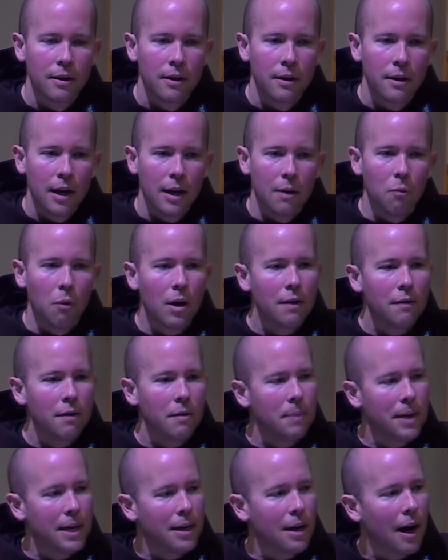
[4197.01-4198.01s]
And one of the
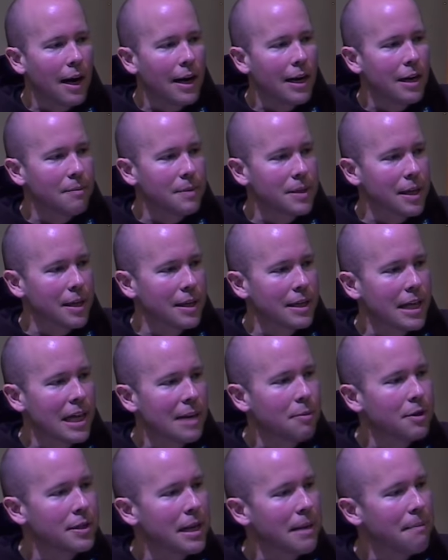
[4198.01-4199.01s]
big items on the table
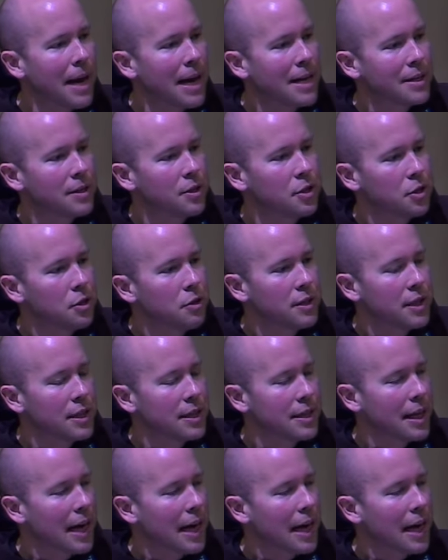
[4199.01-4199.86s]
is that Massachusetts had